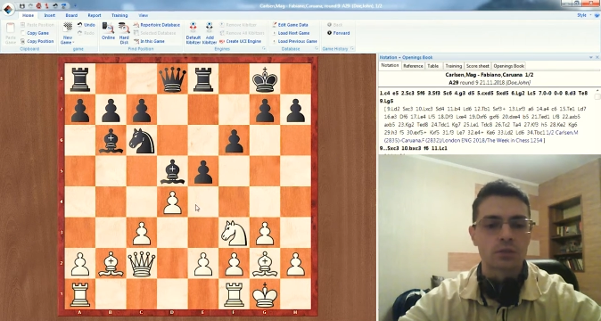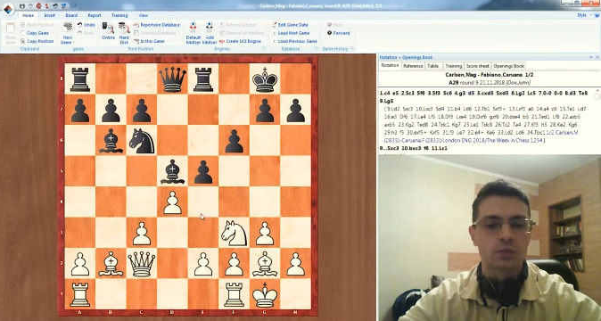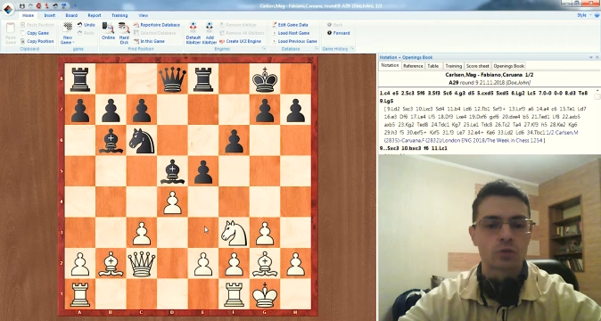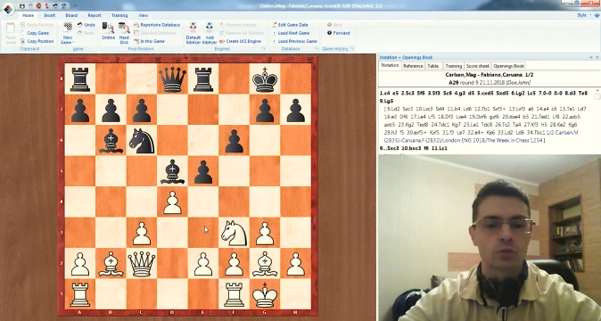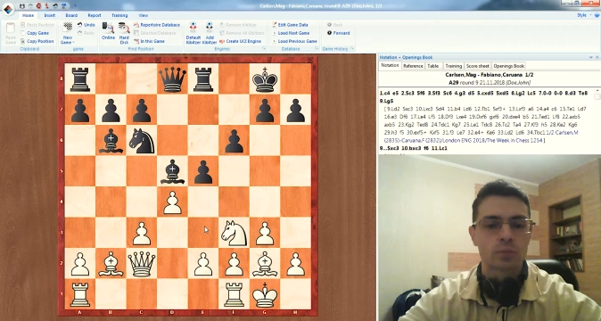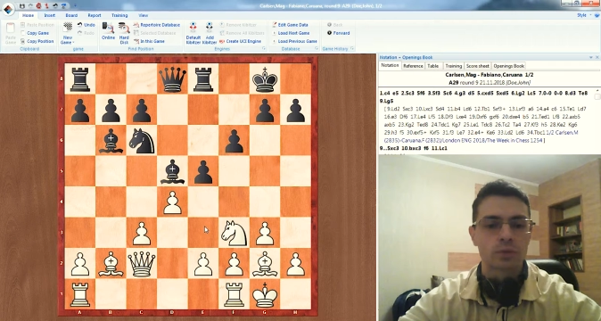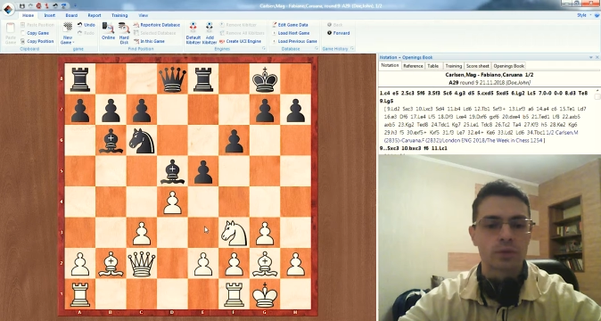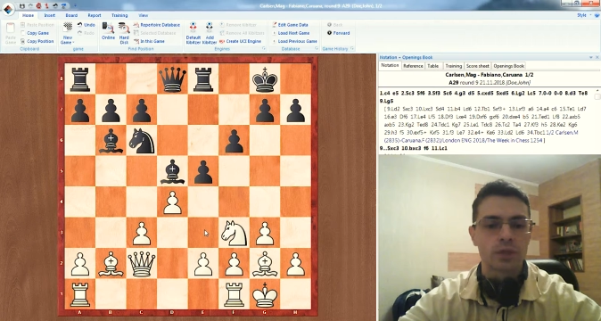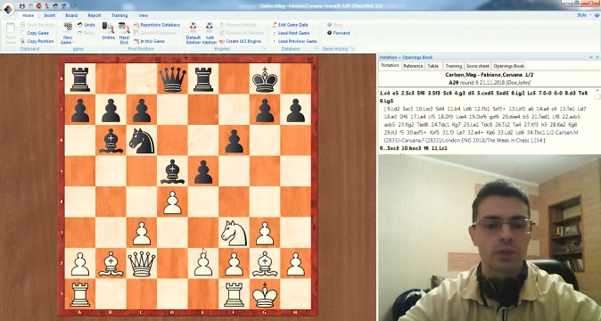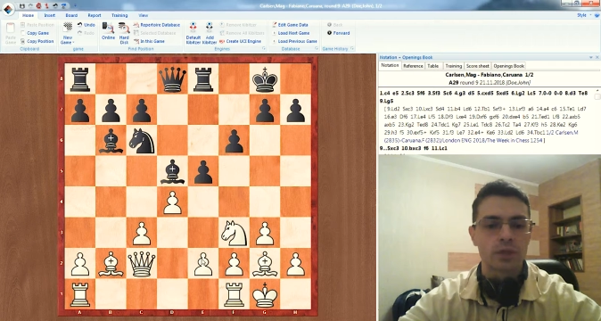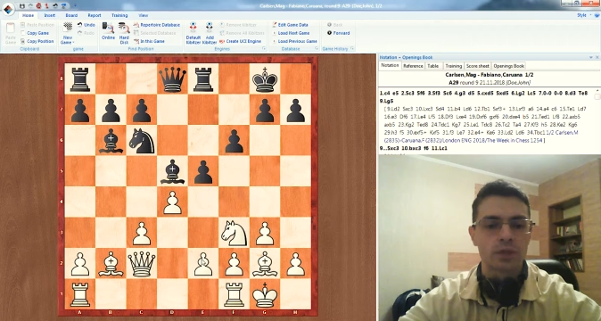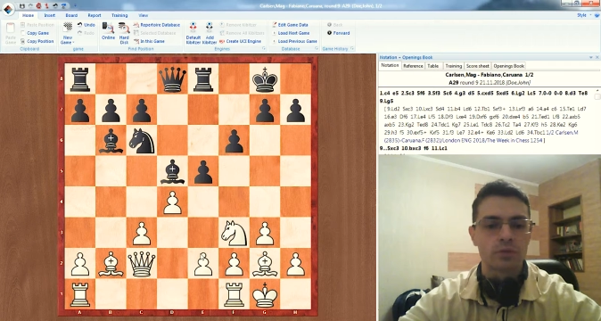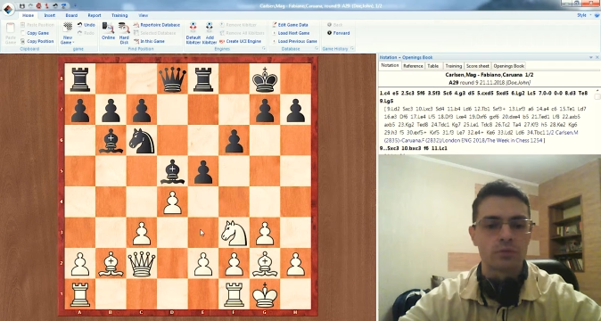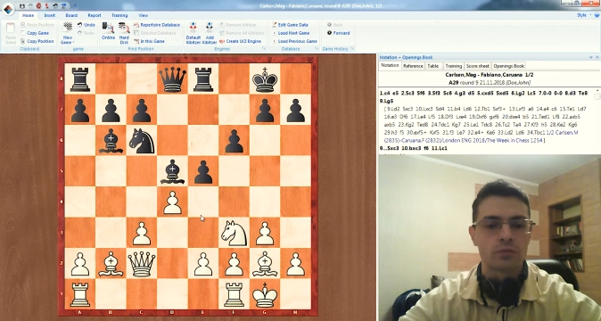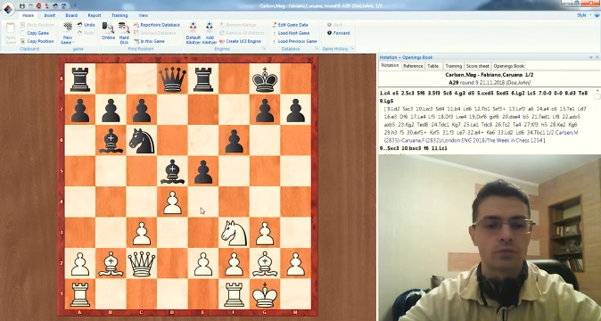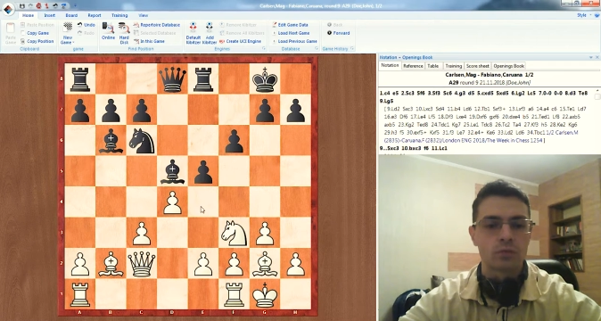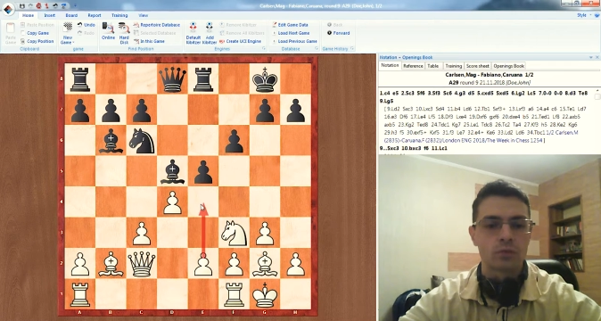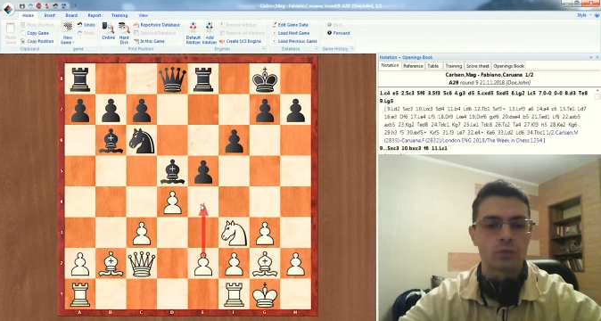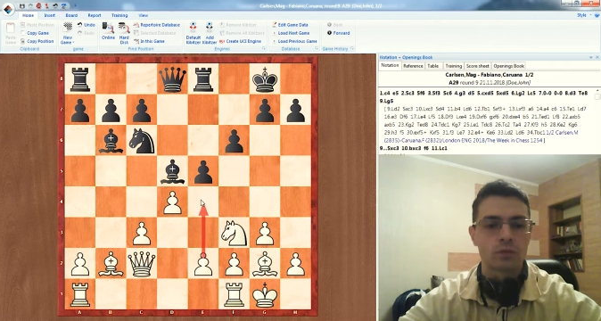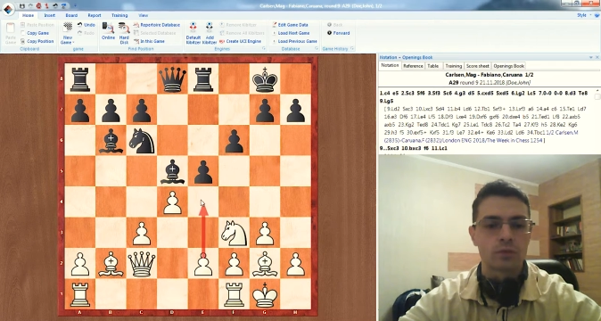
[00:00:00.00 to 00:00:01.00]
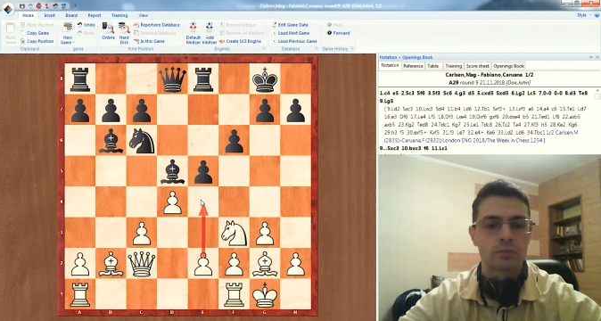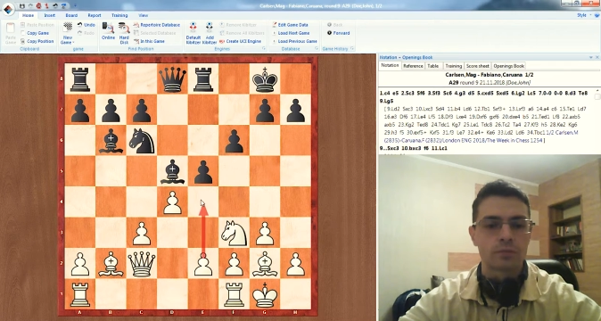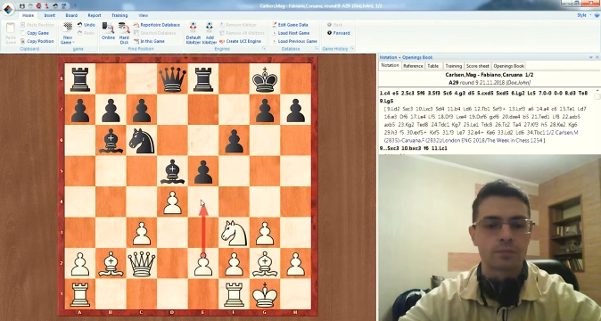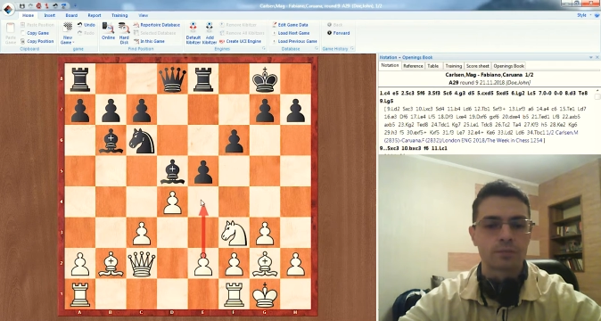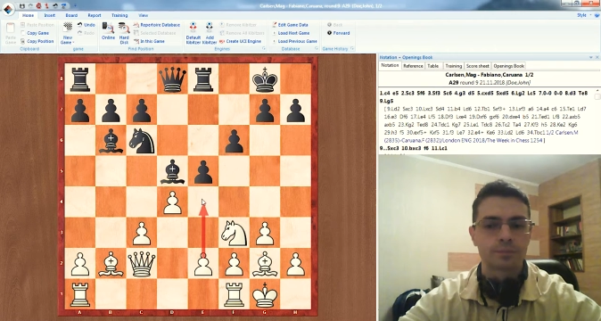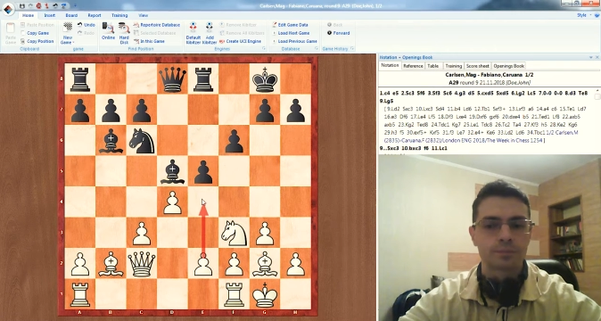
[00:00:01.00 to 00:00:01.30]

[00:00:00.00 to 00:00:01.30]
to play e4.